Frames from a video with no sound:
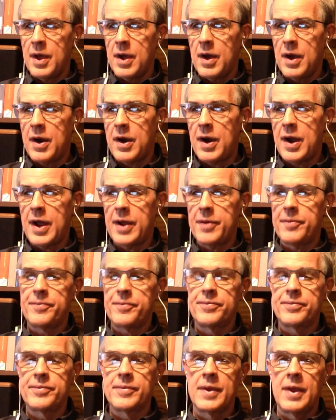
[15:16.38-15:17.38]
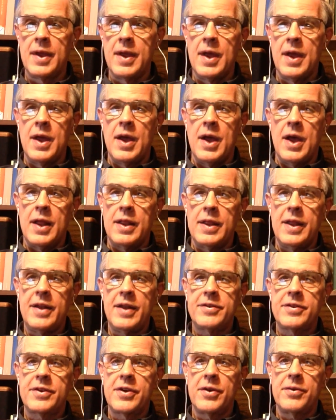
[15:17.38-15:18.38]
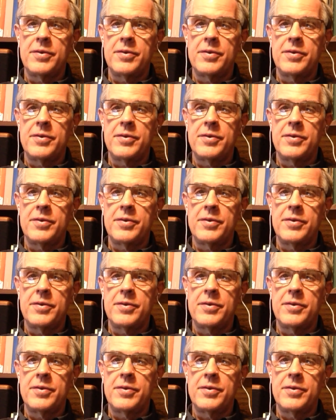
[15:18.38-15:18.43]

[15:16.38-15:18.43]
All right. Let's